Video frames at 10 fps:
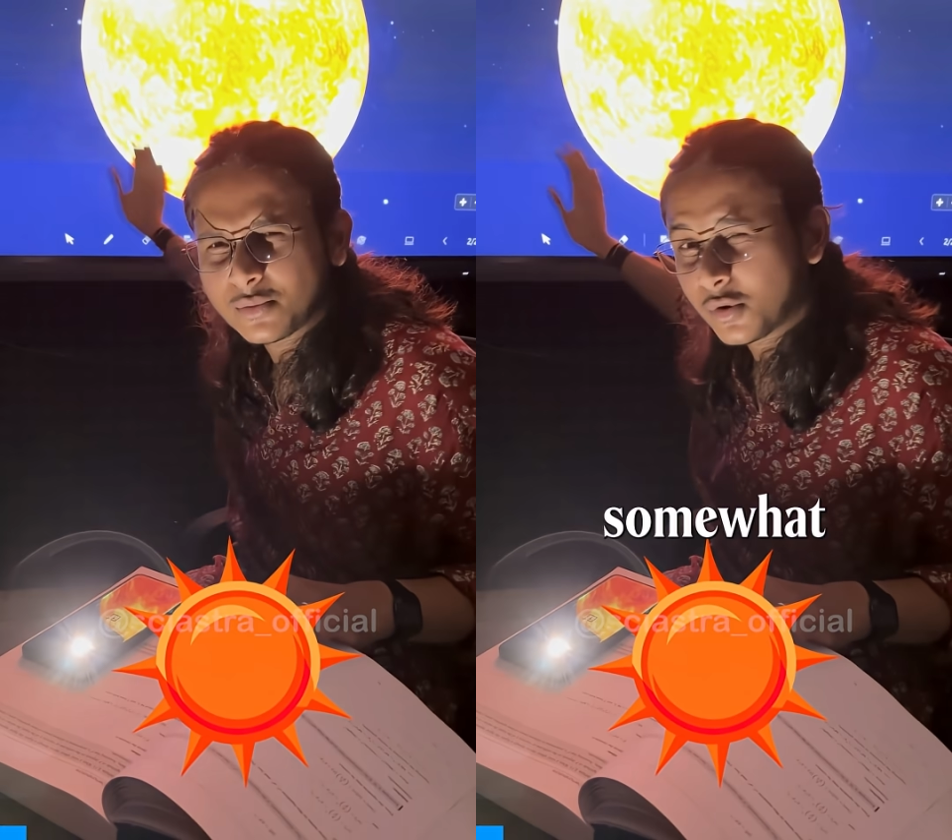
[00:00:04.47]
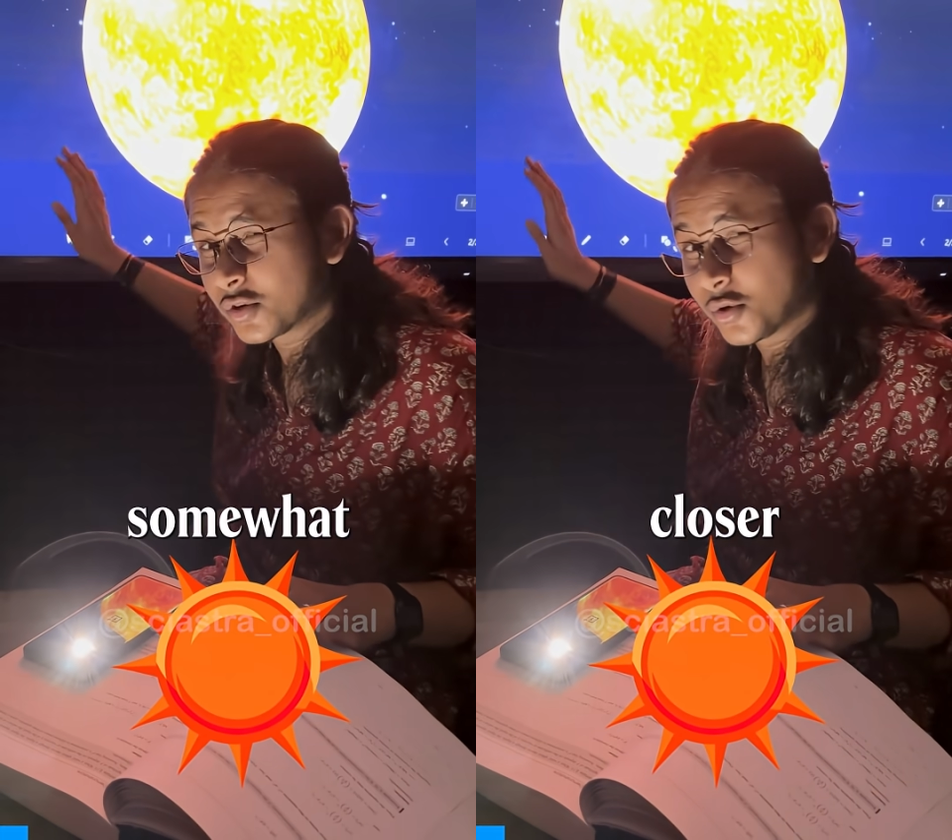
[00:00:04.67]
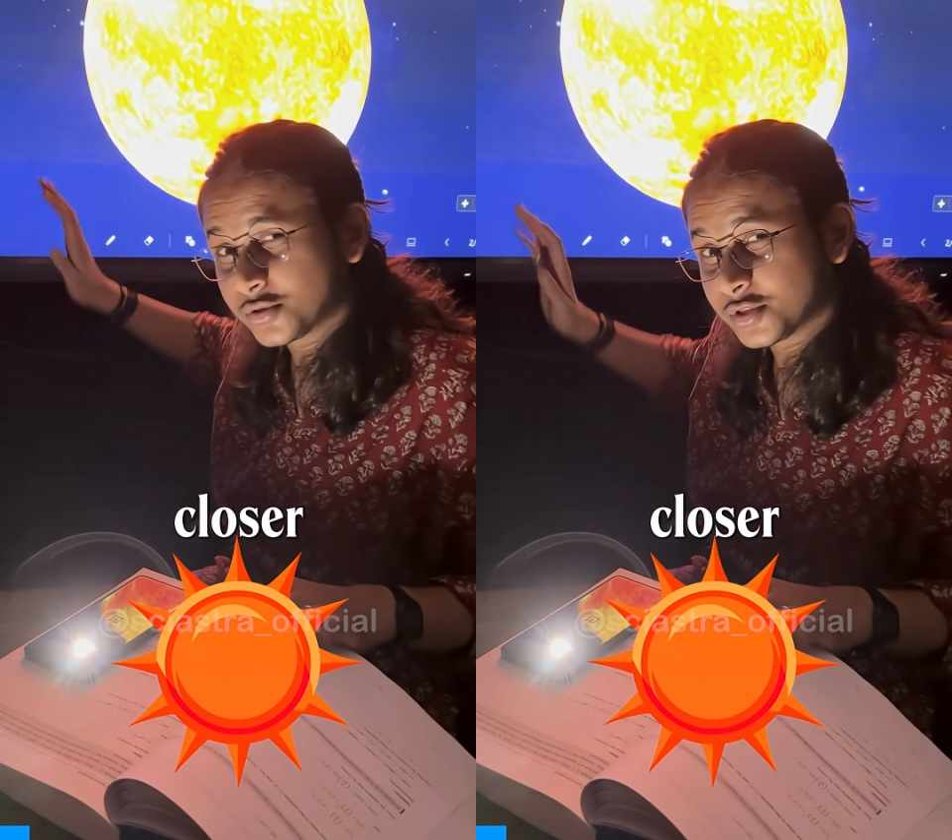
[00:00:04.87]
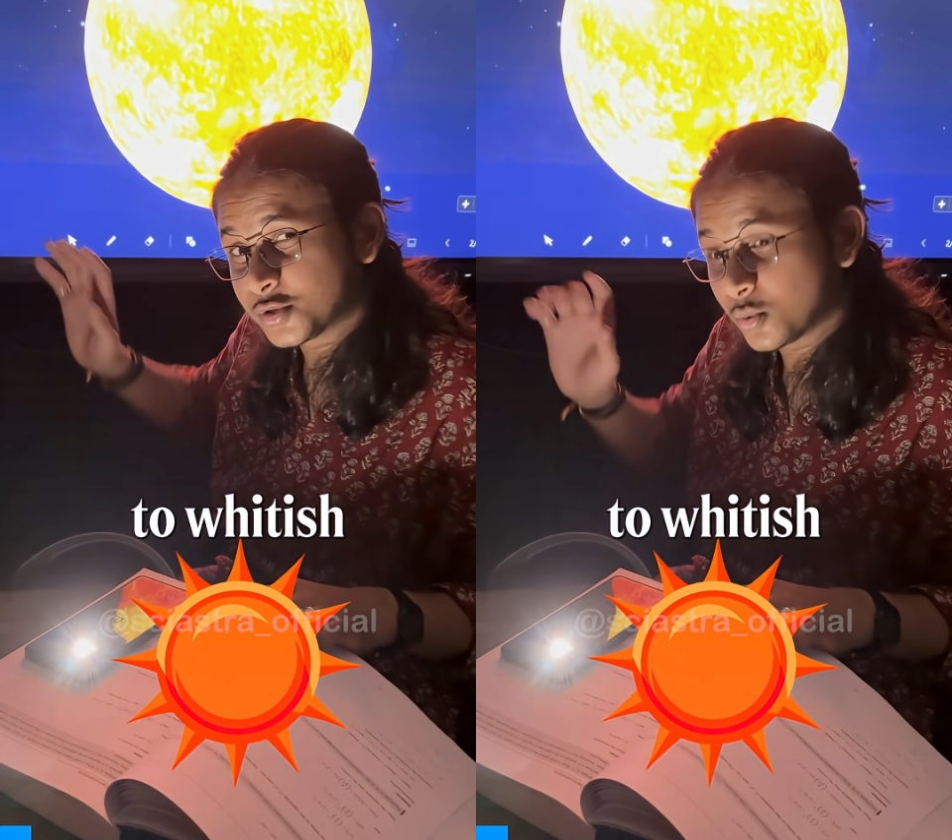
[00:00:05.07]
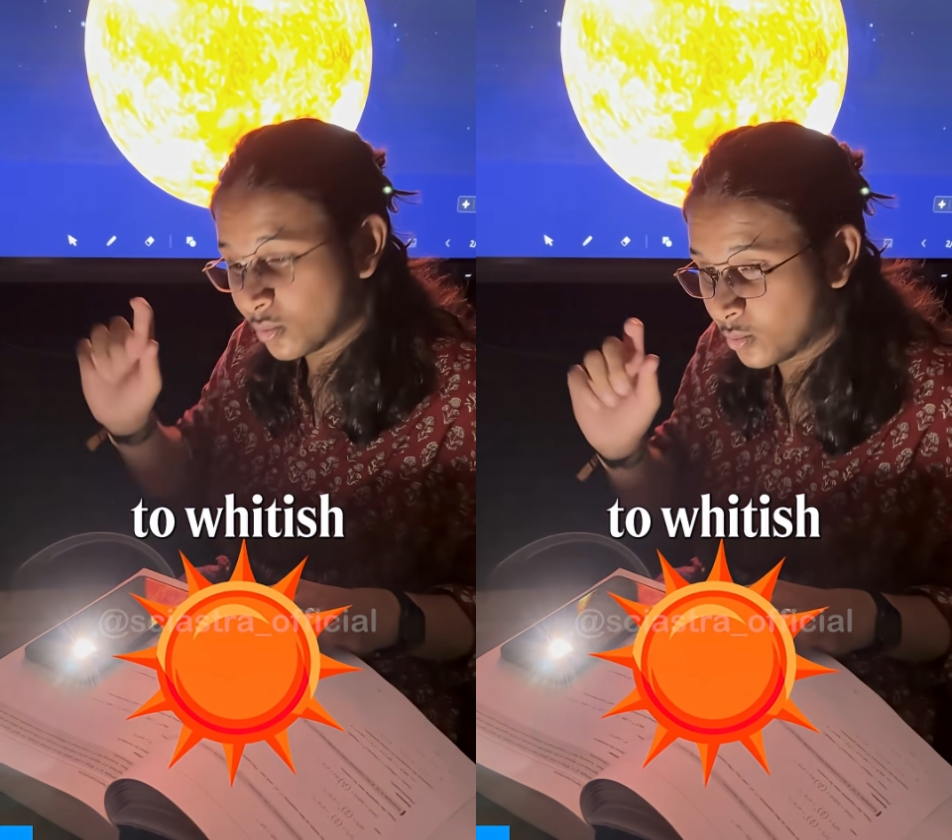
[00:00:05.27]
somewhat closer
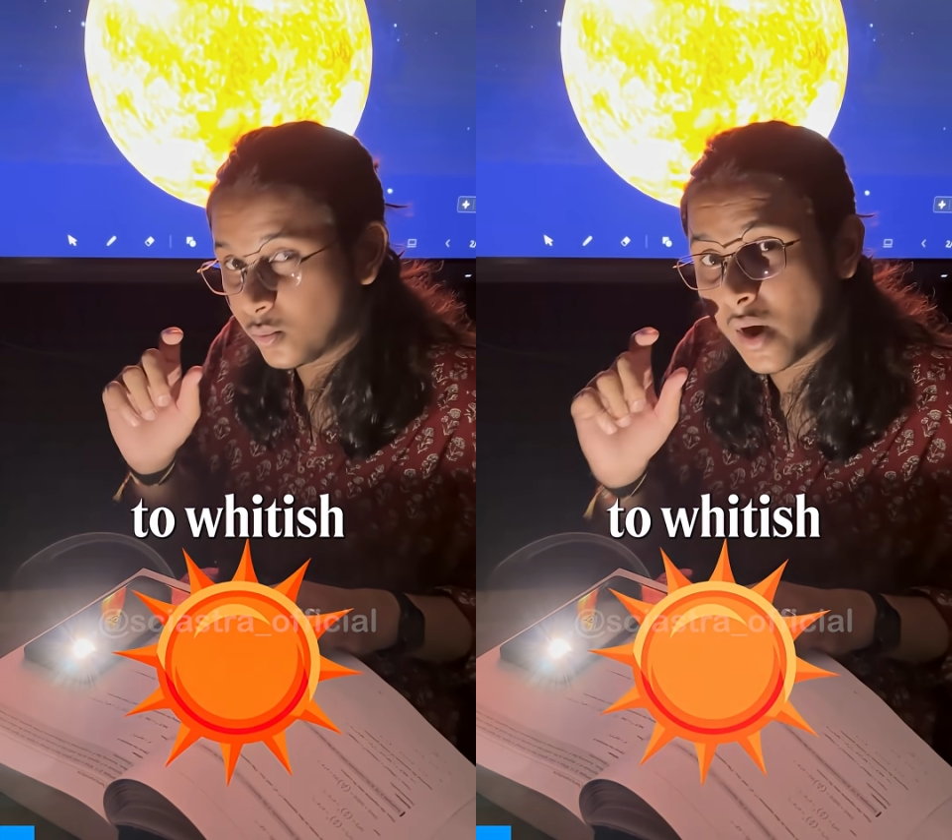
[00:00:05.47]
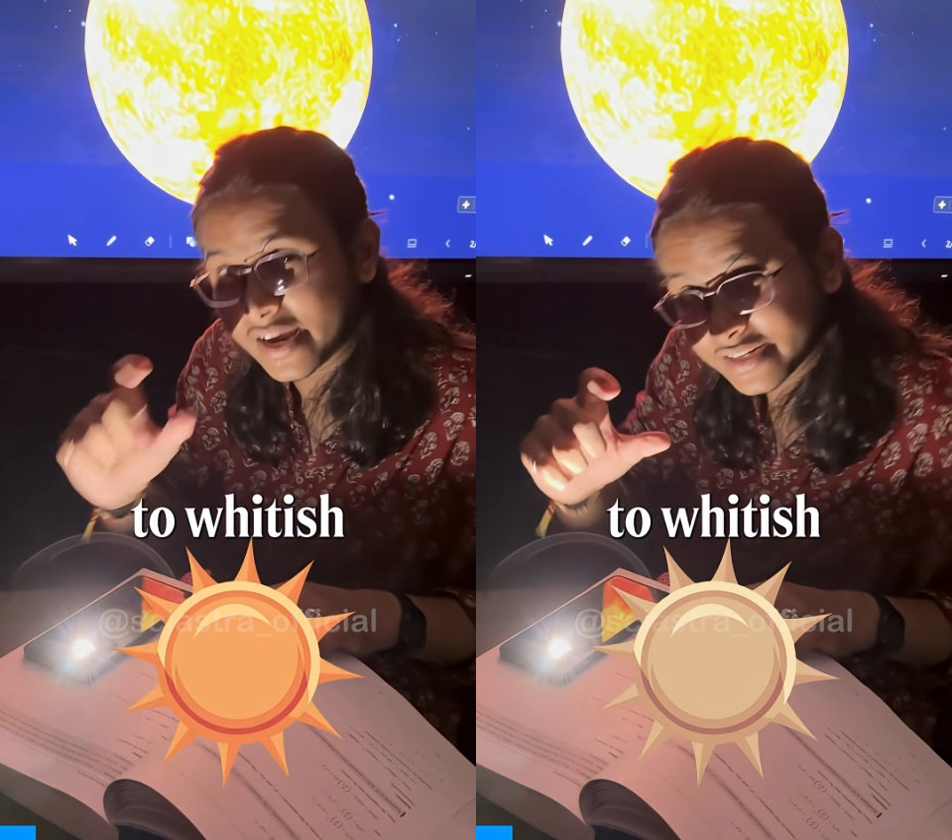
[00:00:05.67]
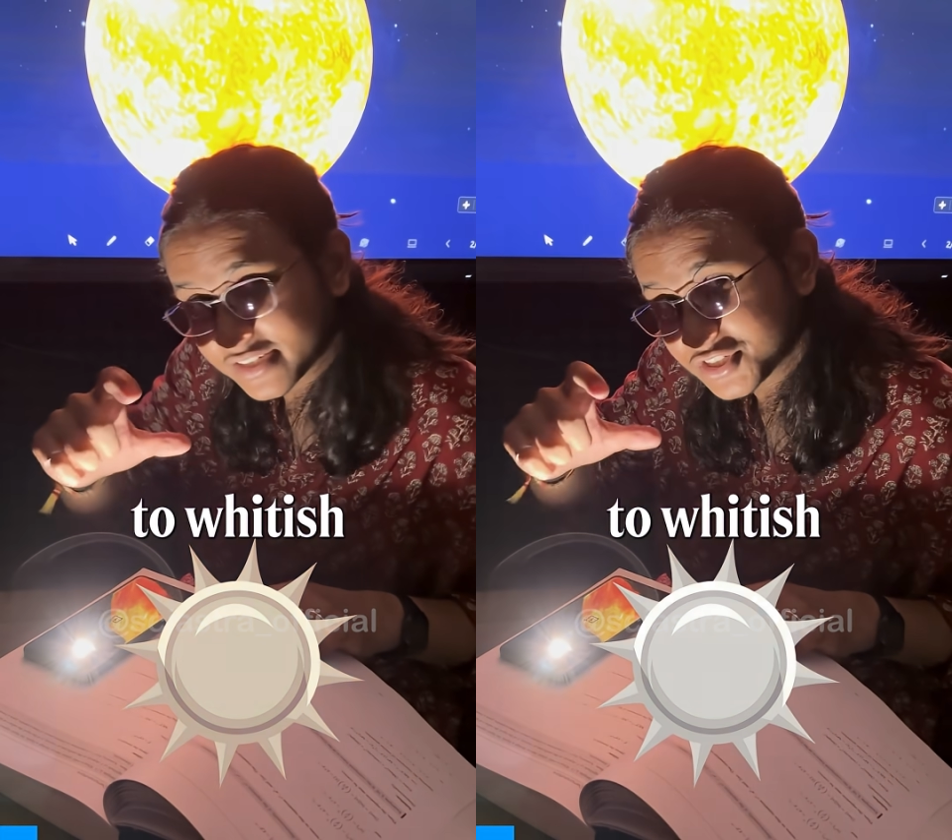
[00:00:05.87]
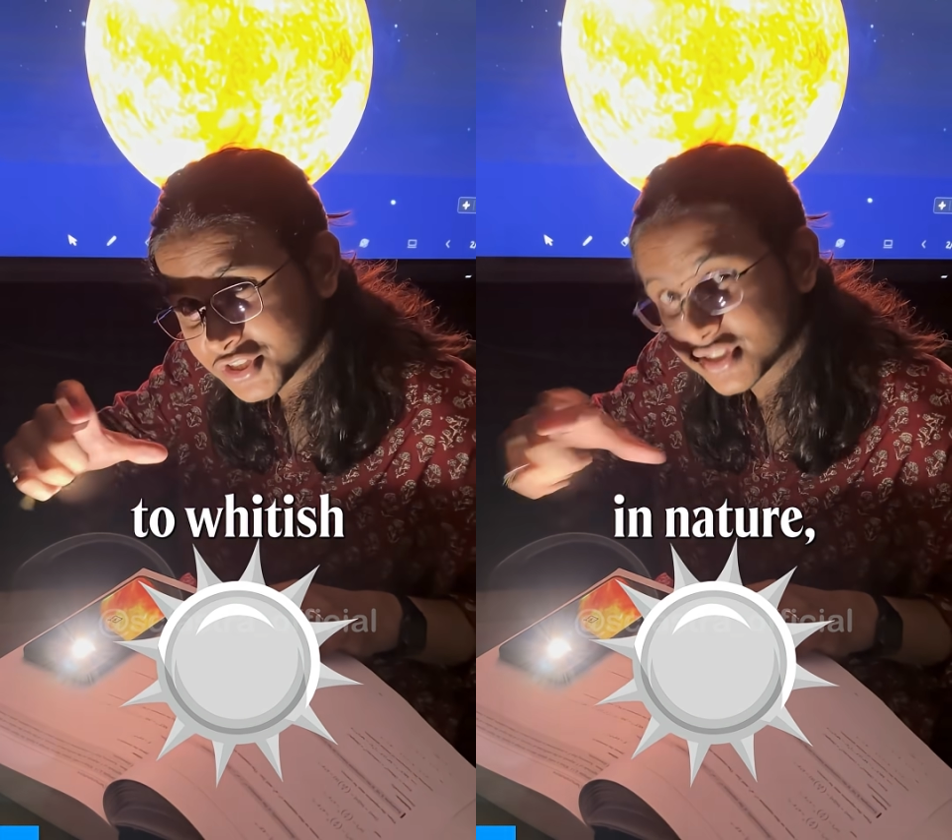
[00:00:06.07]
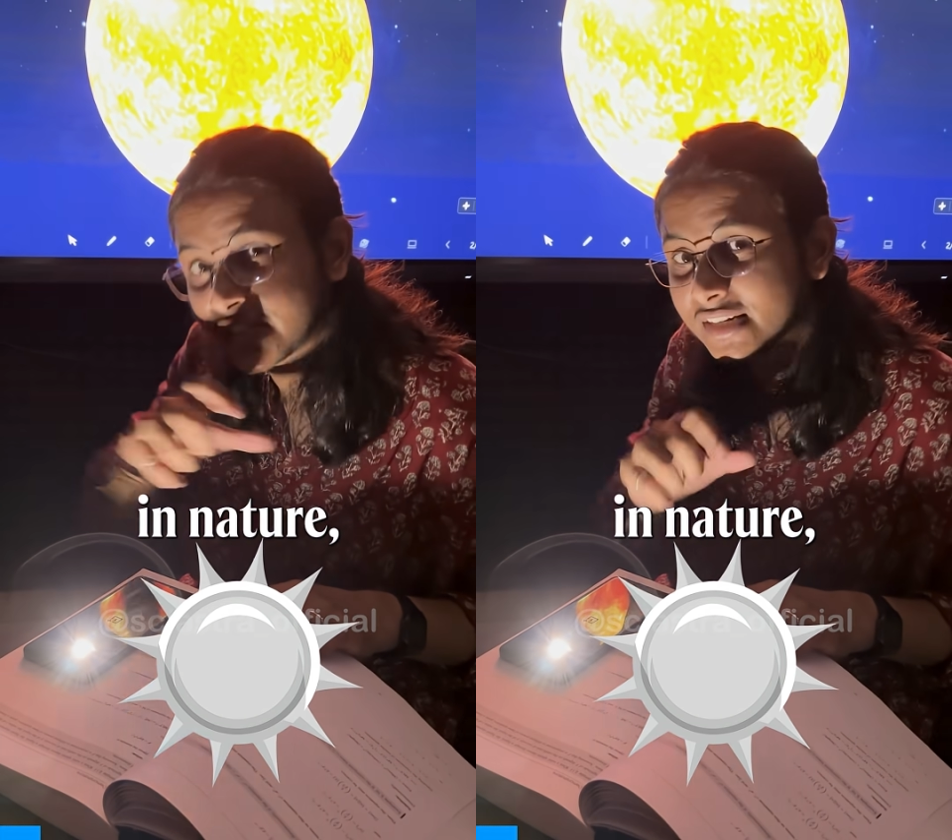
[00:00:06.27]
to
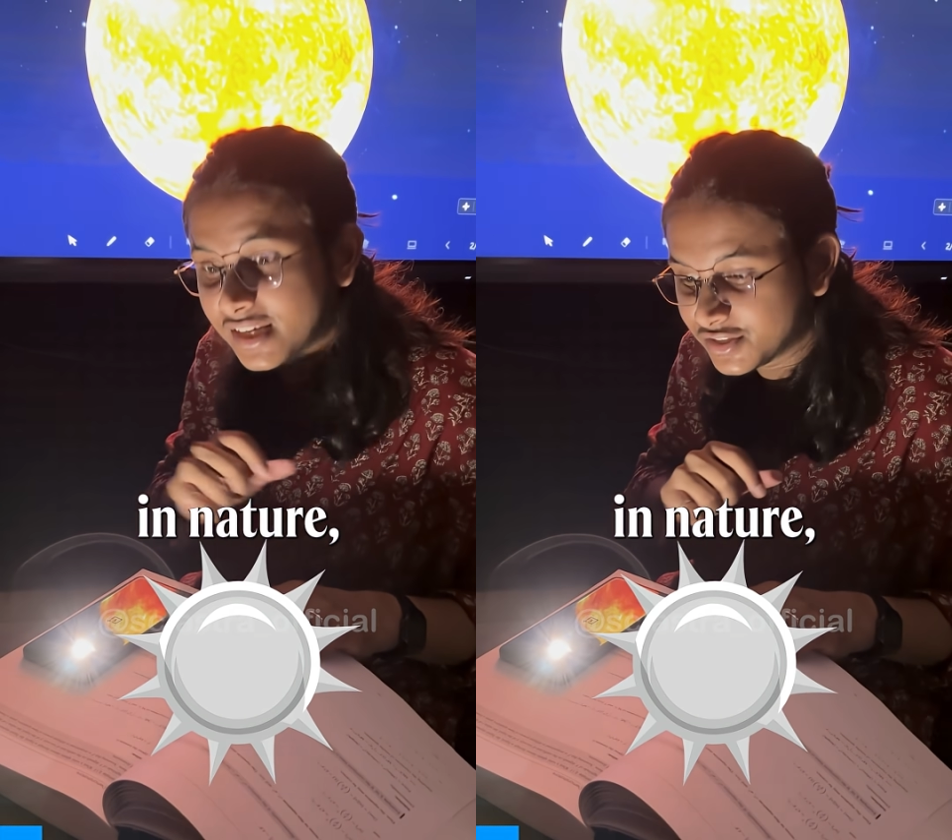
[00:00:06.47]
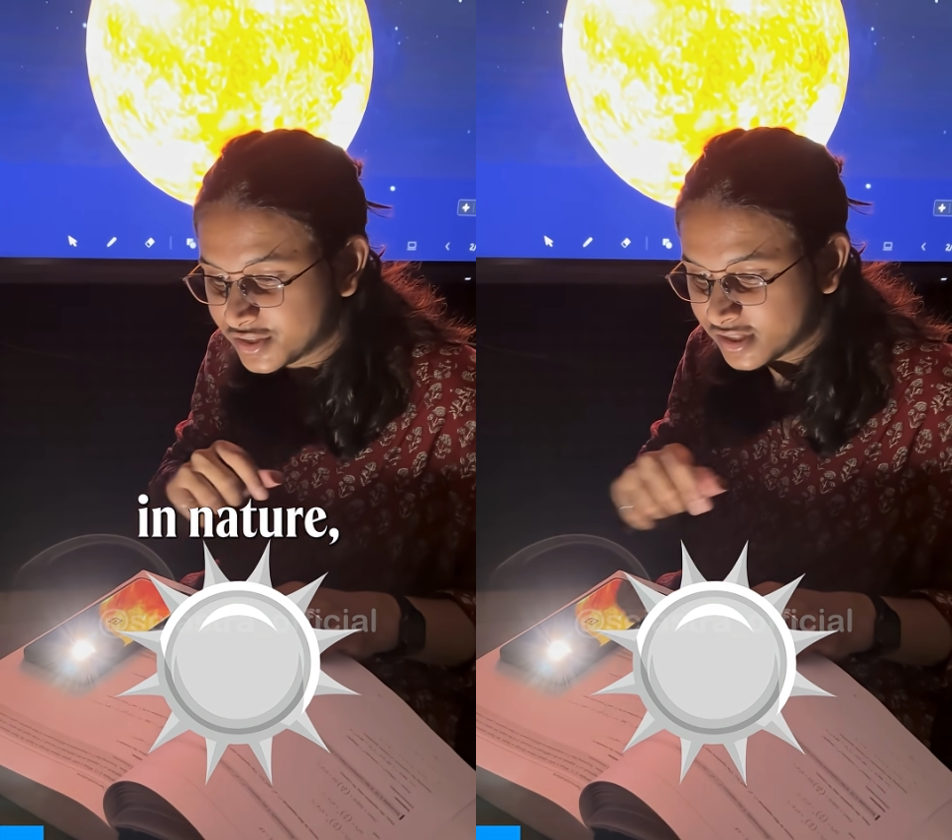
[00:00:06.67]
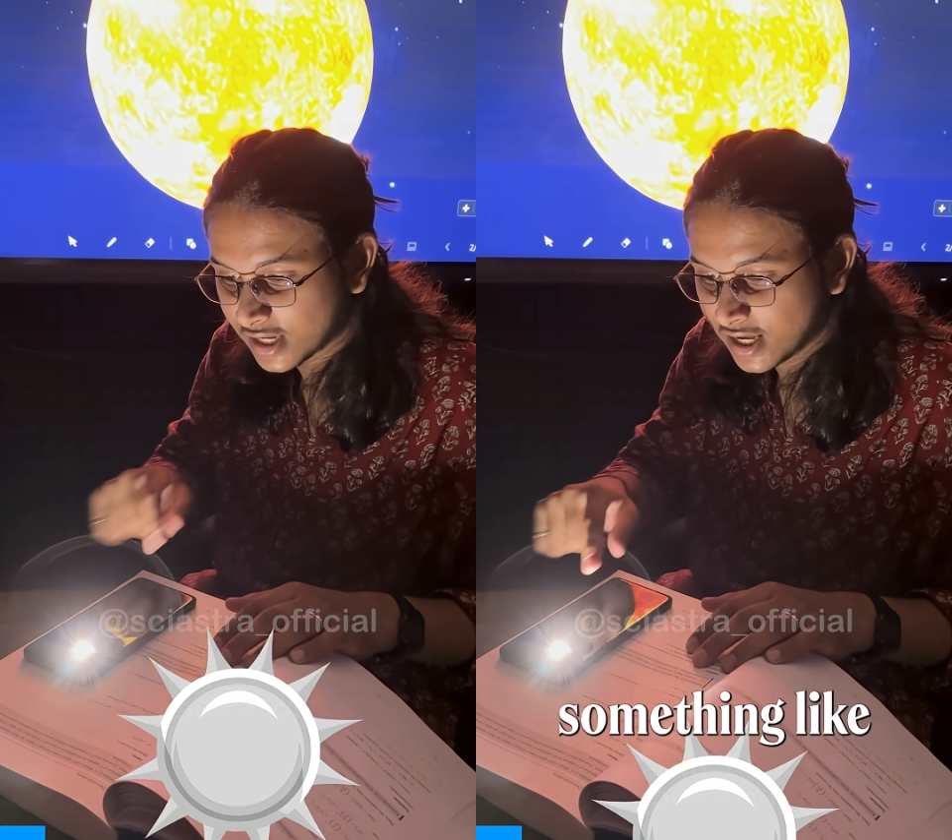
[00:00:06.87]
whitish in nature,